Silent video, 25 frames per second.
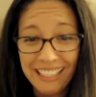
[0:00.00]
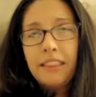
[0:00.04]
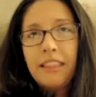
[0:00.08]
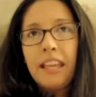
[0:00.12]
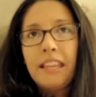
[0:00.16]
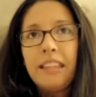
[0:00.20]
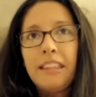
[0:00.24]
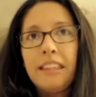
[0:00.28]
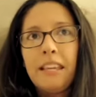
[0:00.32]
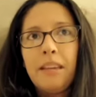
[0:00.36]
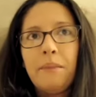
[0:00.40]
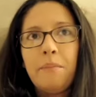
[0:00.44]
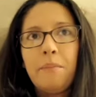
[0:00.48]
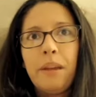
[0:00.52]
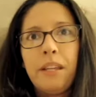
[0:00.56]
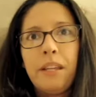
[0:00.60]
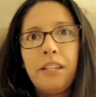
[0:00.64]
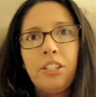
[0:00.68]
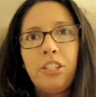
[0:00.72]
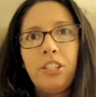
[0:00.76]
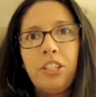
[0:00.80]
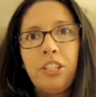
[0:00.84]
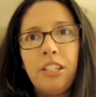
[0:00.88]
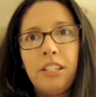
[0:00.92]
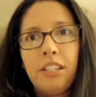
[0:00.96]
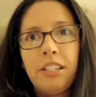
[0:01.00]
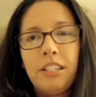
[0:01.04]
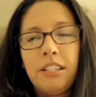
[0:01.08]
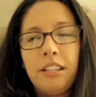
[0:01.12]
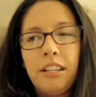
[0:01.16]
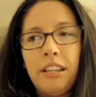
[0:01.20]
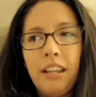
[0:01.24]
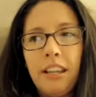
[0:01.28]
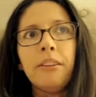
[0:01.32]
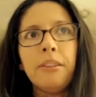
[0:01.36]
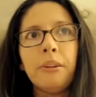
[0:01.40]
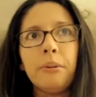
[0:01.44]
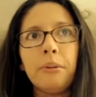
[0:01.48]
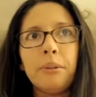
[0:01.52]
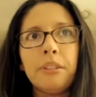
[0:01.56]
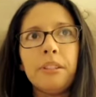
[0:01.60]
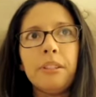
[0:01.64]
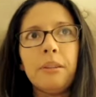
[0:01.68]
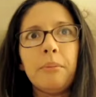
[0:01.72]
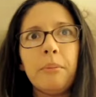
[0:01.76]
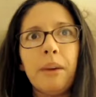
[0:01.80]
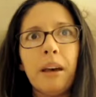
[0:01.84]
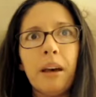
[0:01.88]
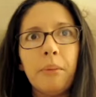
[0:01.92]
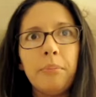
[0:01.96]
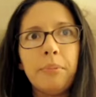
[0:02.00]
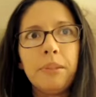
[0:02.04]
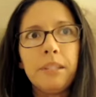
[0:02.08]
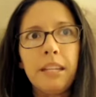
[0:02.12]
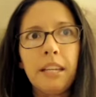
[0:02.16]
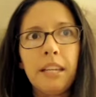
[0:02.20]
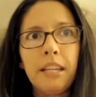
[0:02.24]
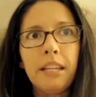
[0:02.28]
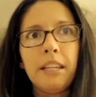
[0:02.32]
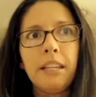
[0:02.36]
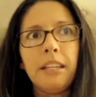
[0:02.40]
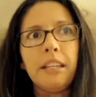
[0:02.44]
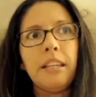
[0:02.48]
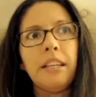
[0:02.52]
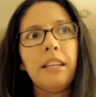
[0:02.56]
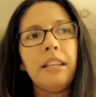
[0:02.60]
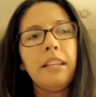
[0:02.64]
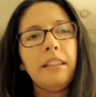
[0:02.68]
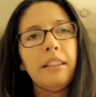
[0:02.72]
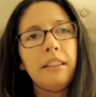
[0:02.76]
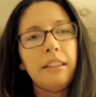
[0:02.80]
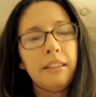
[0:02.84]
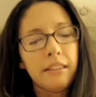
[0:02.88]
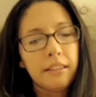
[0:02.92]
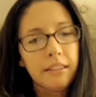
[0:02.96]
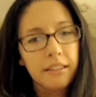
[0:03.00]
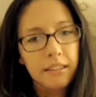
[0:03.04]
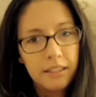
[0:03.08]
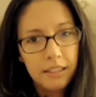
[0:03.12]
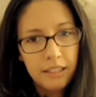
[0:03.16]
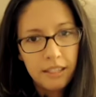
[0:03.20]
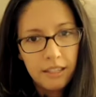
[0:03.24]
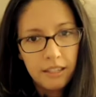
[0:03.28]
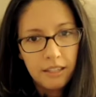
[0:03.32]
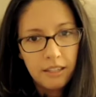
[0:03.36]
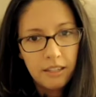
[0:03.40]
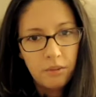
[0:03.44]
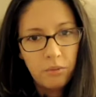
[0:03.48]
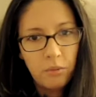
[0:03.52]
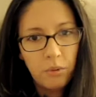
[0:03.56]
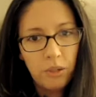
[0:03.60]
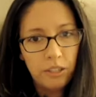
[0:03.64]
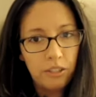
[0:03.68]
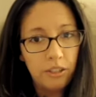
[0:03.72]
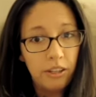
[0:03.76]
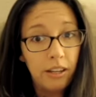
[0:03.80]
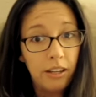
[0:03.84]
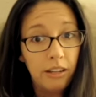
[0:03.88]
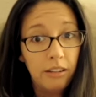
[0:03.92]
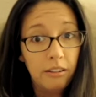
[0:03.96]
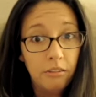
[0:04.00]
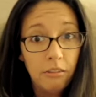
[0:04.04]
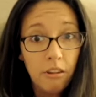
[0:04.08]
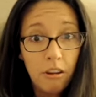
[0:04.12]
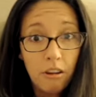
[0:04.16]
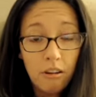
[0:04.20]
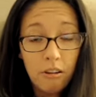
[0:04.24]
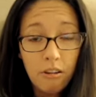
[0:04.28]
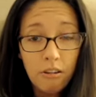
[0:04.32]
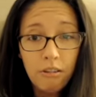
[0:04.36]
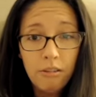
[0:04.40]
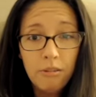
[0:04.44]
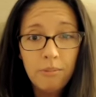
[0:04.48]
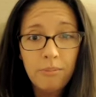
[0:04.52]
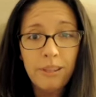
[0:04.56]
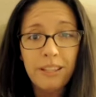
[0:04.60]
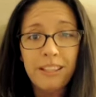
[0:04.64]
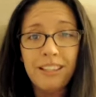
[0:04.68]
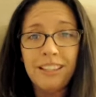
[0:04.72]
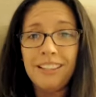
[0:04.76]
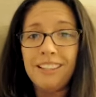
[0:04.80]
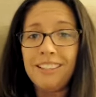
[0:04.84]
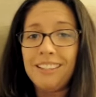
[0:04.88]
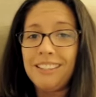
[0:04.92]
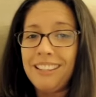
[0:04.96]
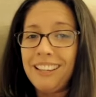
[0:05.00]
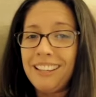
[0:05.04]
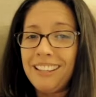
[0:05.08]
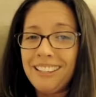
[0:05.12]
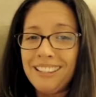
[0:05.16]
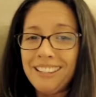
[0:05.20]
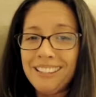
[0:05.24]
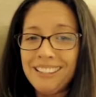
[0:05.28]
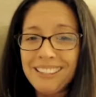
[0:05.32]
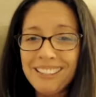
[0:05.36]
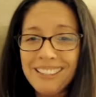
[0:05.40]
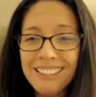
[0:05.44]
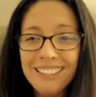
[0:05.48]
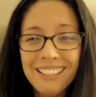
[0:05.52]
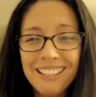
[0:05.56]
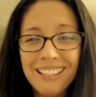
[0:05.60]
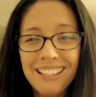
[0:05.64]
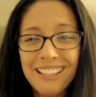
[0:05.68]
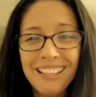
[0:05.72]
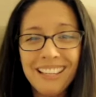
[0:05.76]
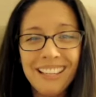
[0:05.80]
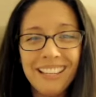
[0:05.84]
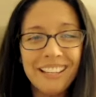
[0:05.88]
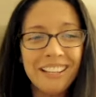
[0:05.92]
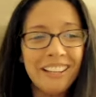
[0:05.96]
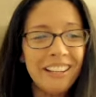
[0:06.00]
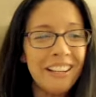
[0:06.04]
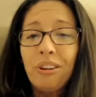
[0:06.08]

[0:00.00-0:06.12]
Then they mentioned there was some uptake in the skin, which I know because I can see it.